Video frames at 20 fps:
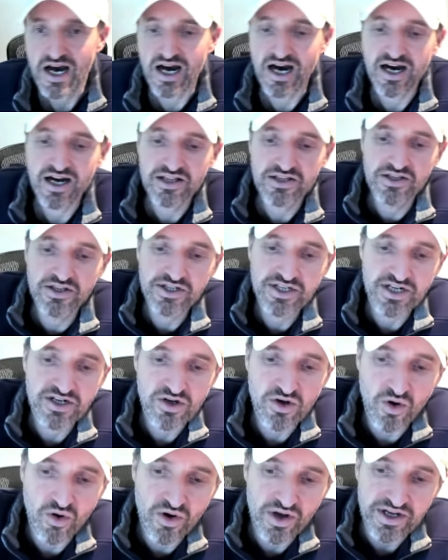Uh, look at
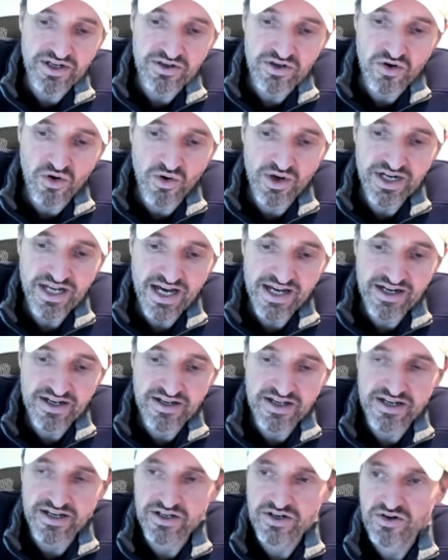Coin. Coin had a,
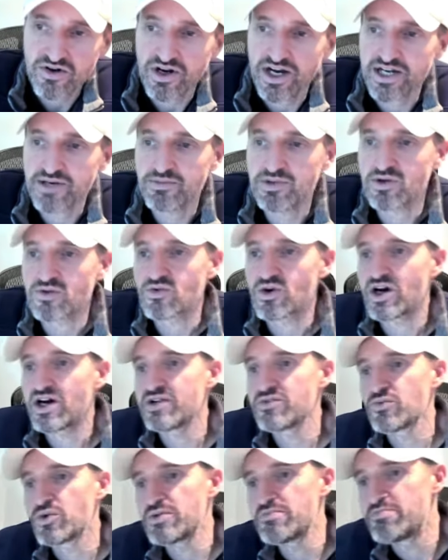an incredible
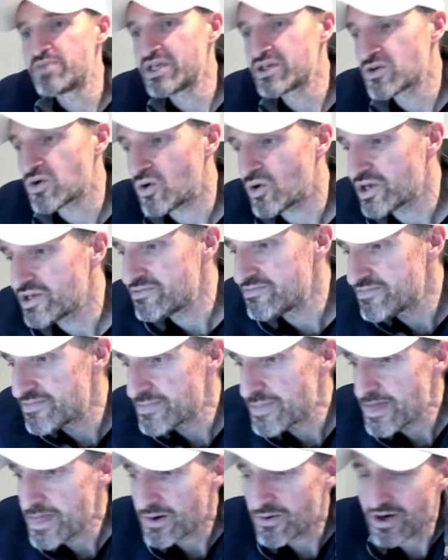run with Bitcoin,
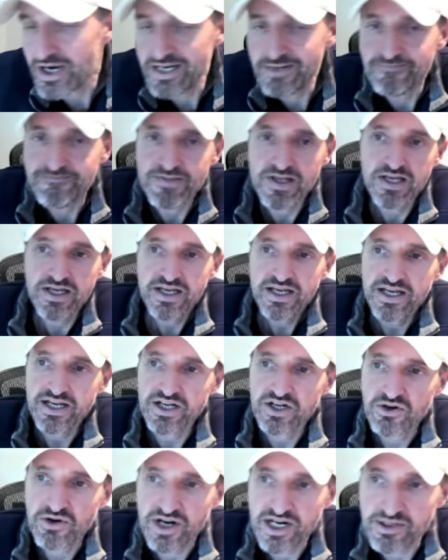right?
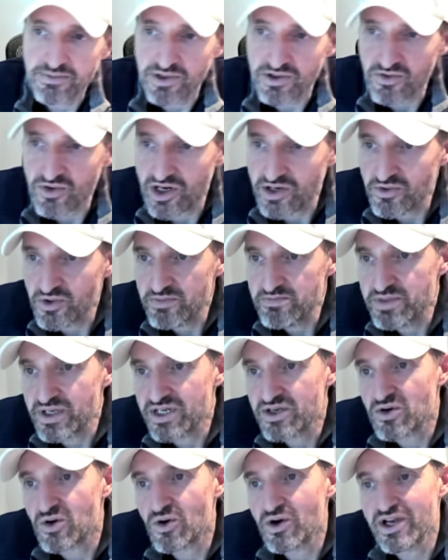Incredible run with
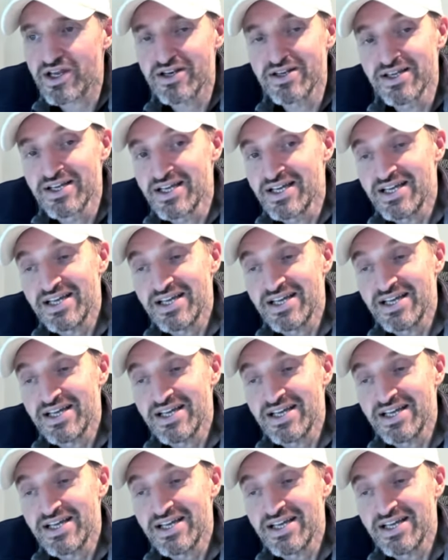Bitcoin.